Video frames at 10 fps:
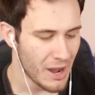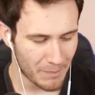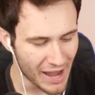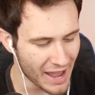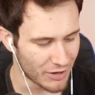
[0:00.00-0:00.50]

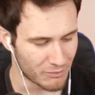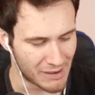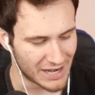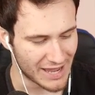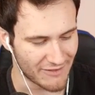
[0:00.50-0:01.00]
But I don't
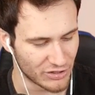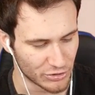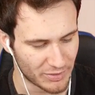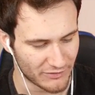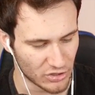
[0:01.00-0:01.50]
mind having a
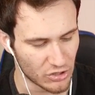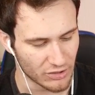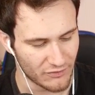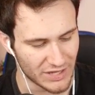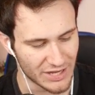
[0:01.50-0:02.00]
little bit of a
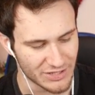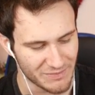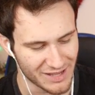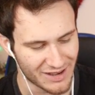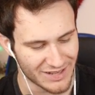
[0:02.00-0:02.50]
longer video, to
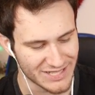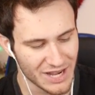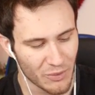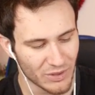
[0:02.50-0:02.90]
be honest.